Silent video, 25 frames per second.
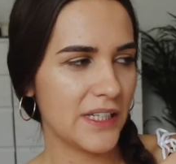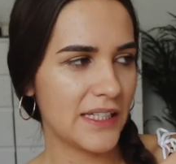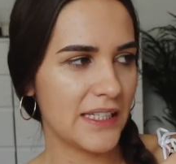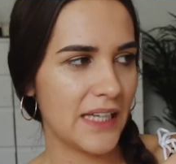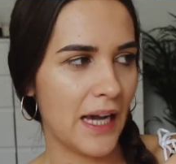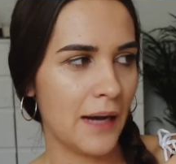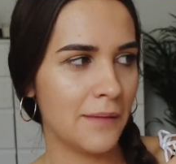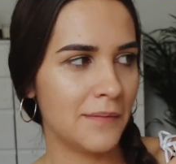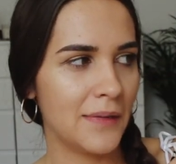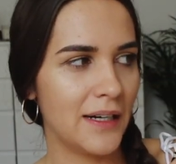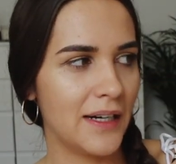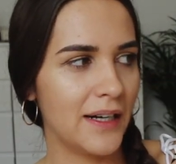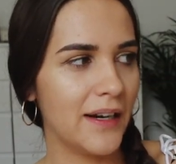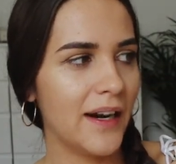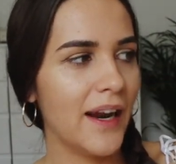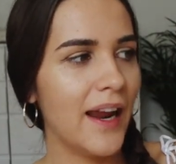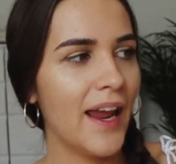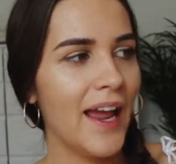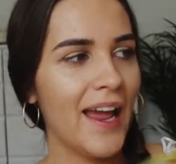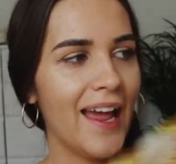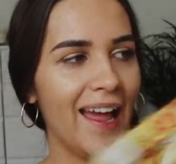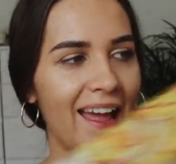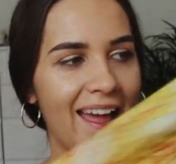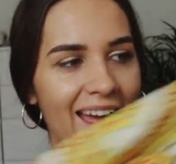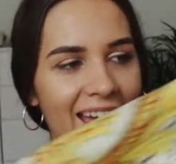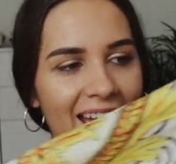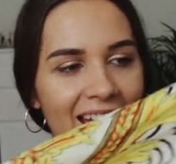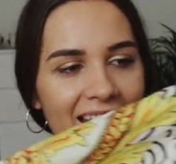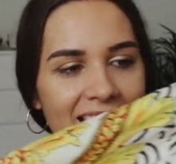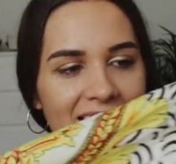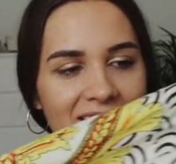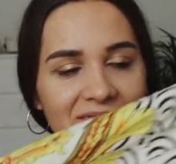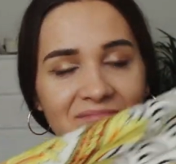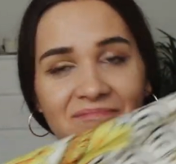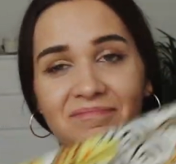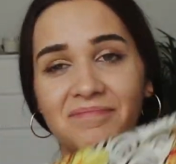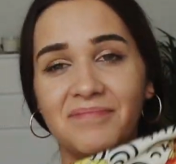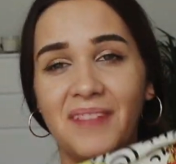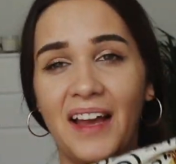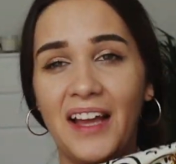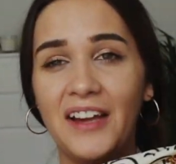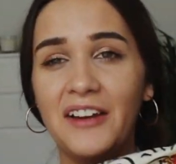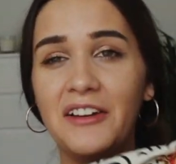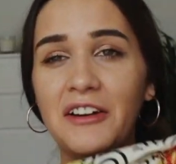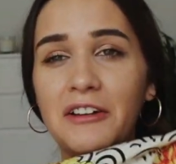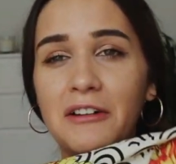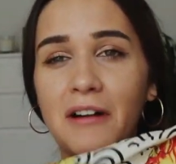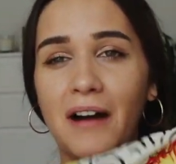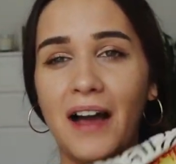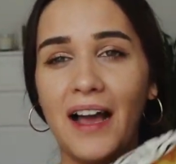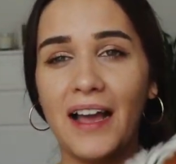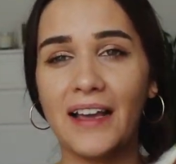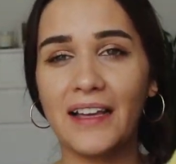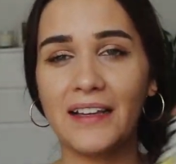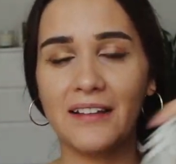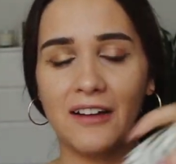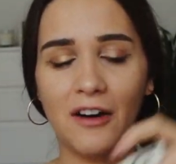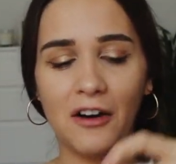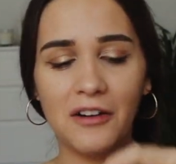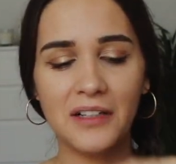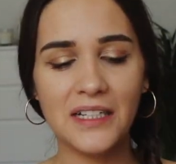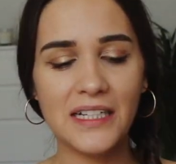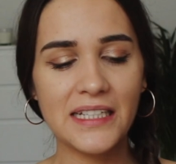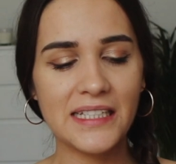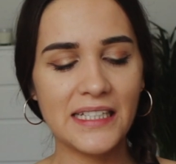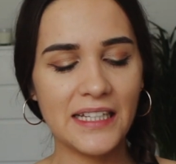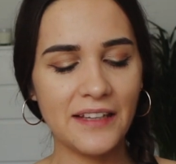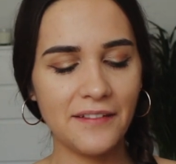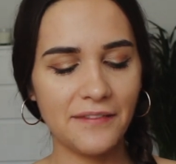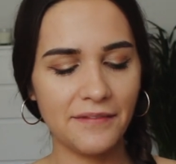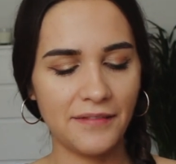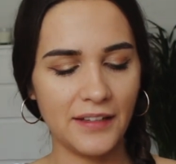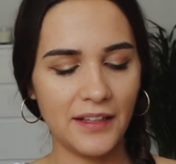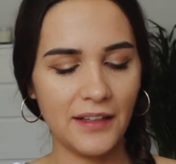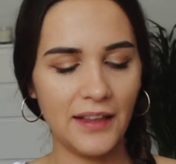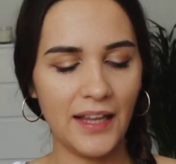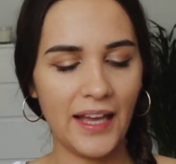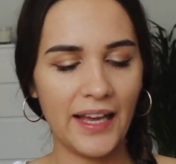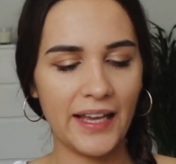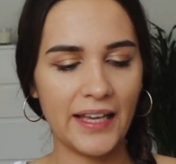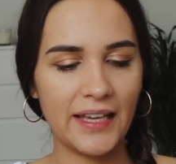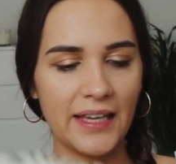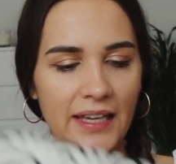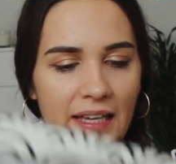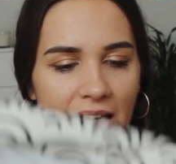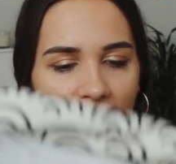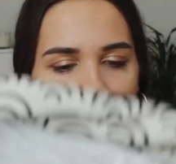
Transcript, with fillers: summer, and I don't know, I honestly feel like